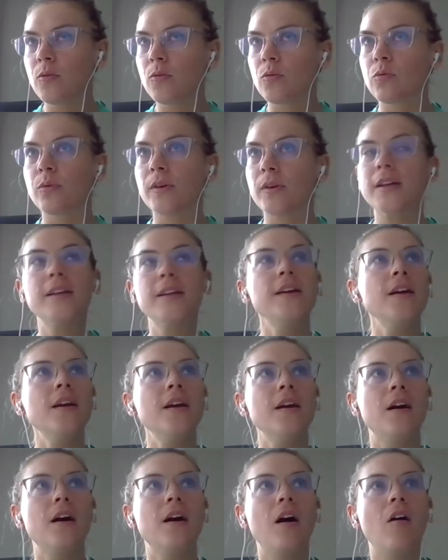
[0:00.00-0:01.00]
really
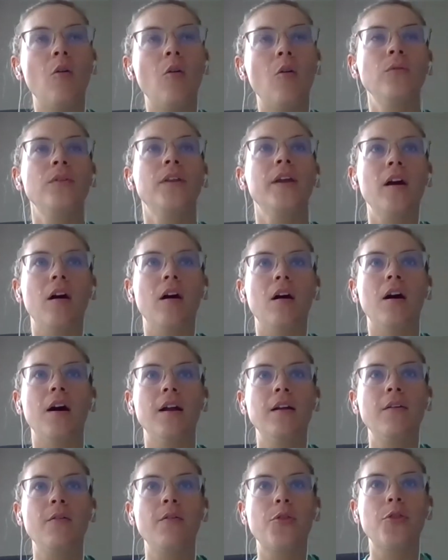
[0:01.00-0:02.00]
only
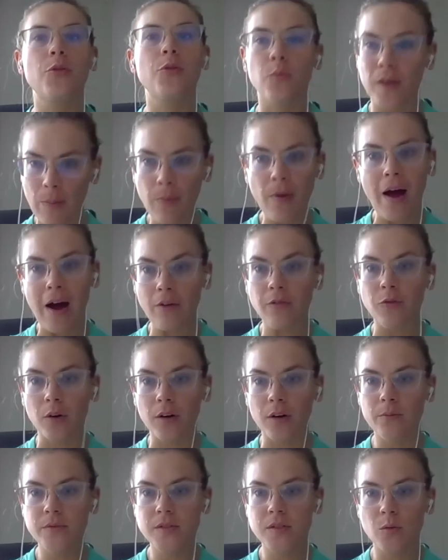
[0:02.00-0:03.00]
on three
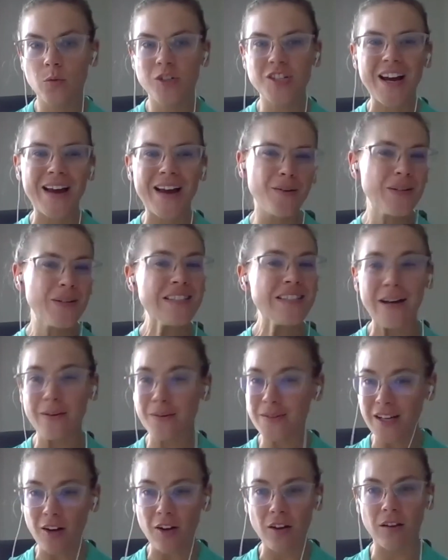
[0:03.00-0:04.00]
platforms which i know sounds
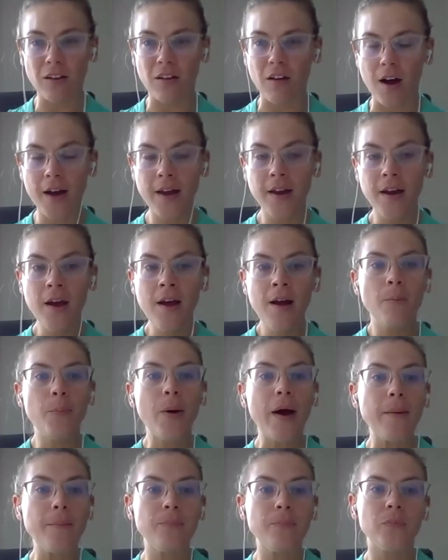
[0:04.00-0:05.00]
like a lot but